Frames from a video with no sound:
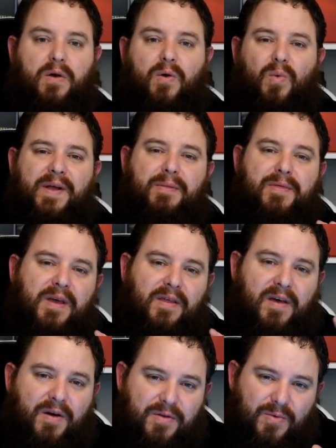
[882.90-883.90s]
One thing
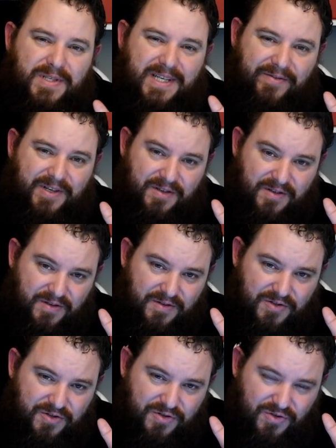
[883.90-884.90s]
though that was evident
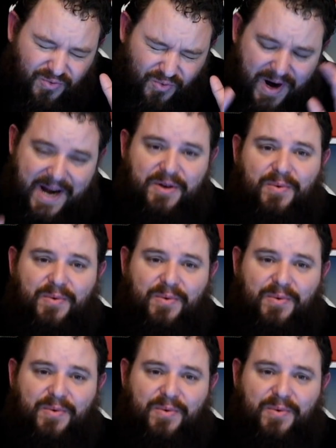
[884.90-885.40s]
straight